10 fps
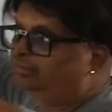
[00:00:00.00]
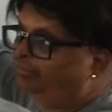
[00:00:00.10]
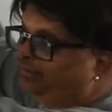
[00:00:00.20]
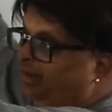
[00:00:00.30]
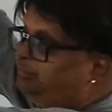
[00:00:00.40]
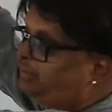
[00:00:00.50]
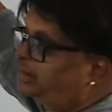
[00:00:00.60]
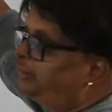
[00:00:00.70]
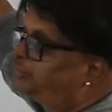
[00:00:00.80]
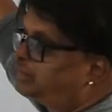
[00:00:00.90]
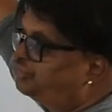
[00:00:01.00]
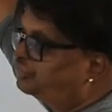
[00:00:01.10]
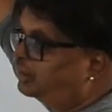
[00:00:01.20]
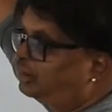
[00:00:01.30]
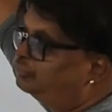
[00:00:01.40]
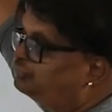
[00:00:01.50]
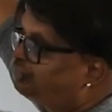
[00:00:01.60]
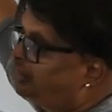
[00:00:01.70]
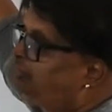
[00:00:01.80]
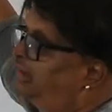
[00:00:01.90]
The time taken to reach ground
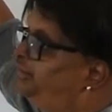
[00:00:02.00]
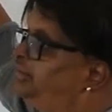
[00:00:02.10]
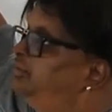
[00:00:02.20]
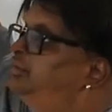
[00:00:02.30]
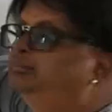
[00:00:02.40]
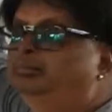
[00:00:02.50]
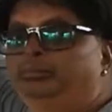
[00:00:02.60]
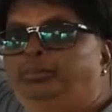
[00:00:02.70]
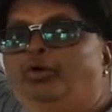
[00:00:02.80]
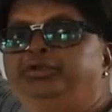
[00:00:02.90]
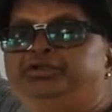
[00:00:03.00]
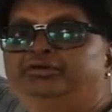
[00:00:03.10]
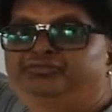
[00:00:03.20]
from that point of